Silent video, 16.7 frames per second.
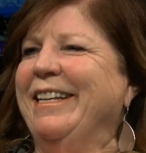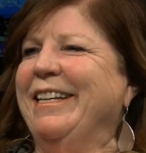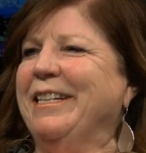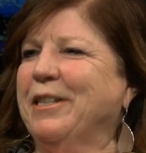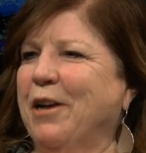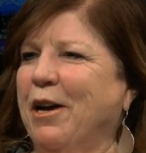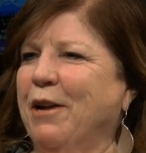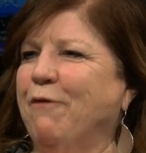
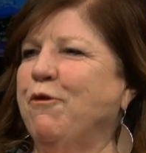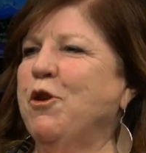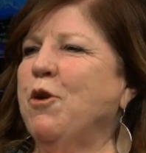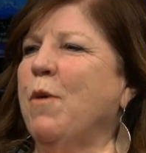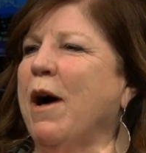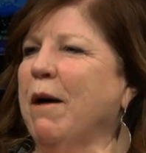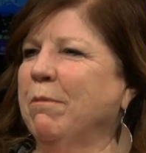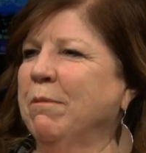He's got a
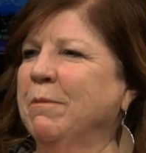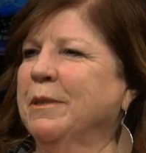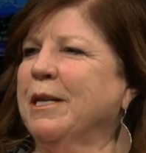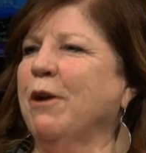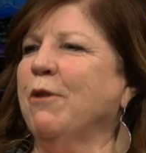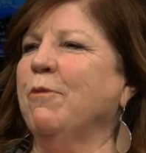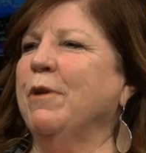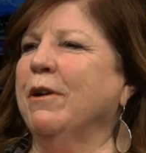few albums
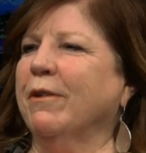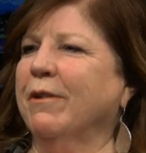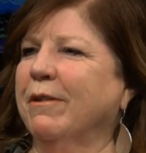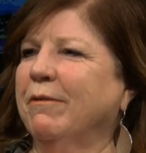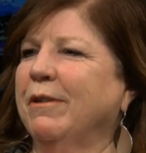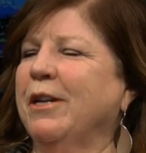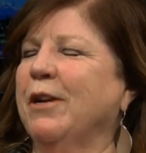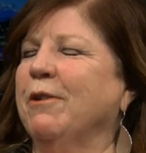out. We are,
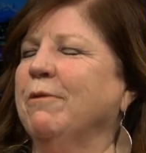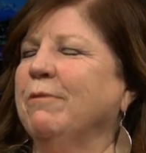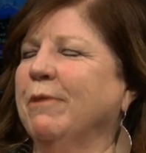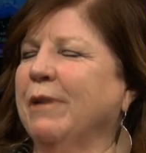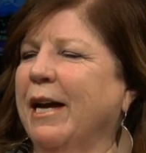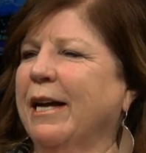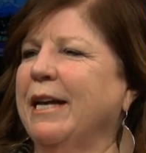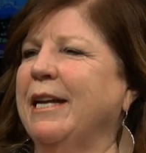you know,
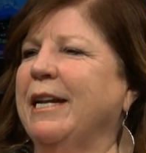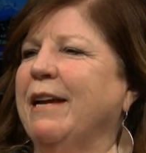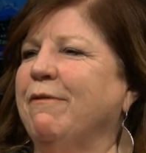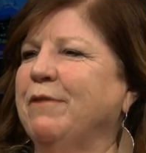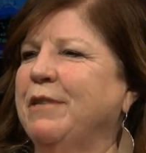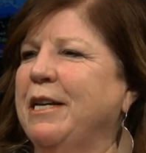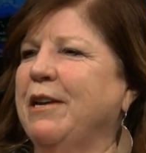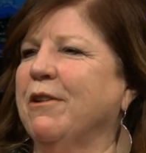lucky
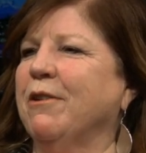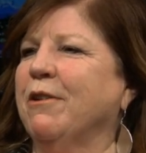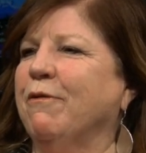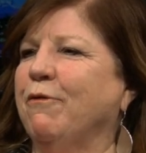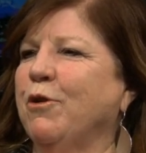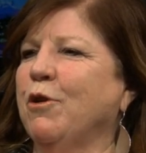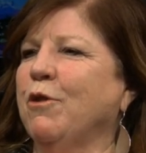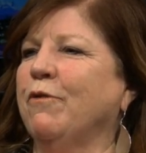enough to hear a
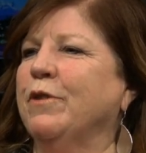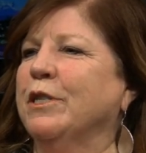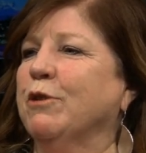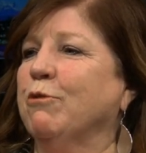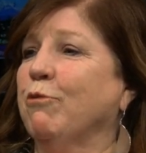few of his